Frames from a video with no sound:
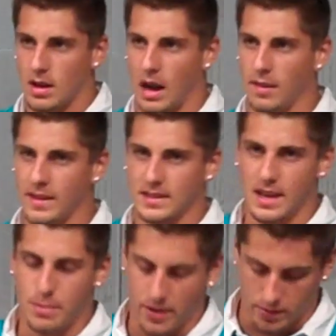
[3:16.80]
I don't think it's
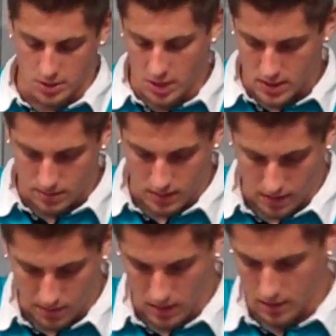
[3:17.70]
that big of an adjustment.
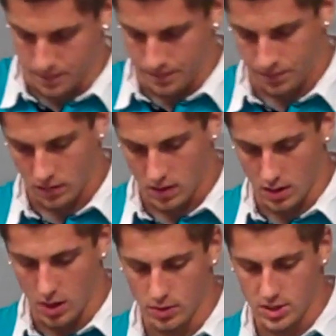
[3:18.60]
I mean,
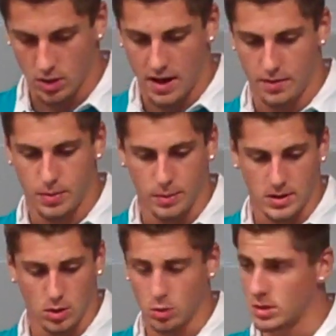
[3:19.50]
you know, we still have pretty
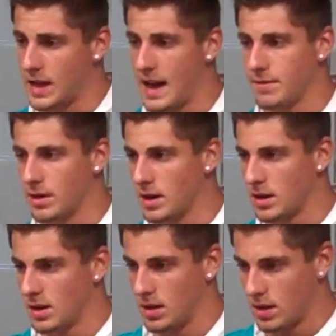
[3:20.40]
much the whole staff here,
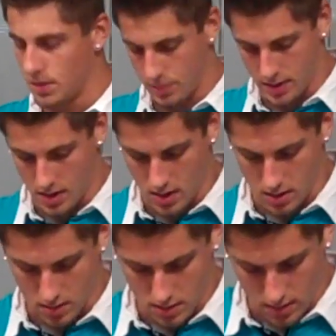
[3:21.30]

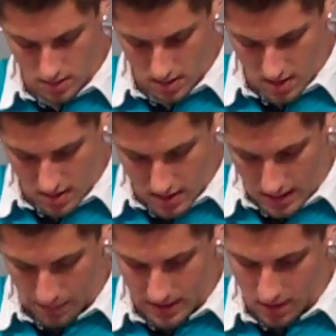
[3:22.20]
but,
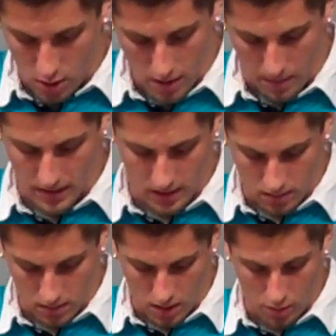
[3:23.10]
all
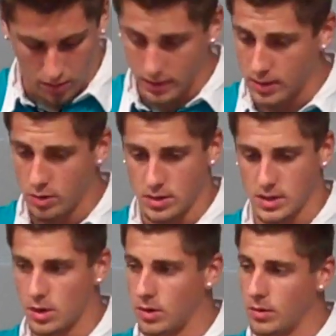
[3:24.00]
we're really doing is
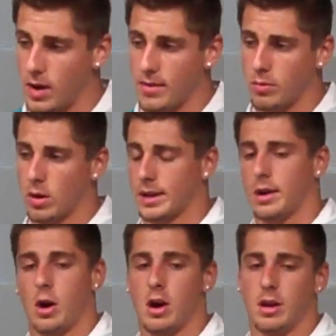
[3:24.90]
just going away and working
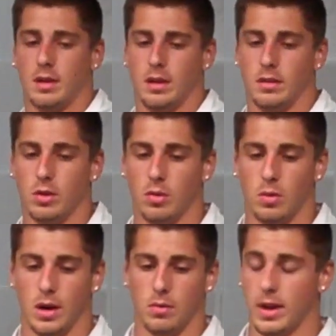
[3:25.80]
hard, doing
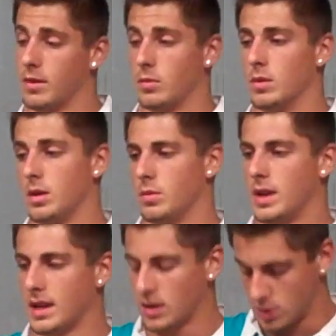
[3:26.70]
what we
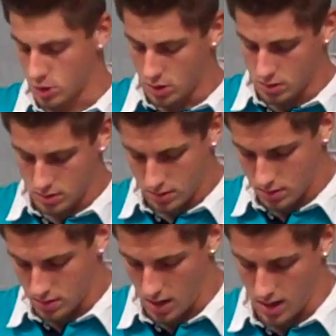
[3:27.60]
can control,
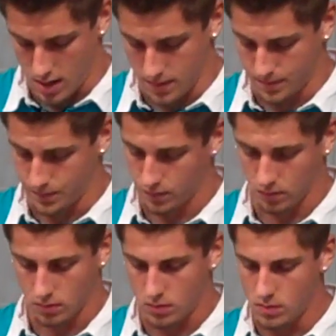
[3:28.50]
and
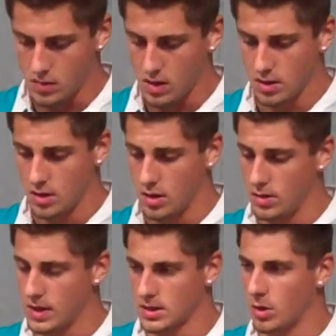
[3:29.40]

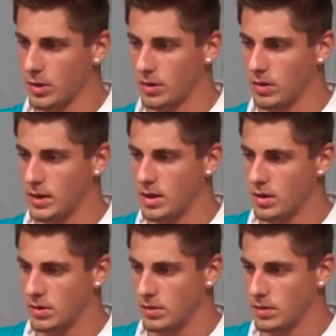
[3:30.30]
that's all we can really do.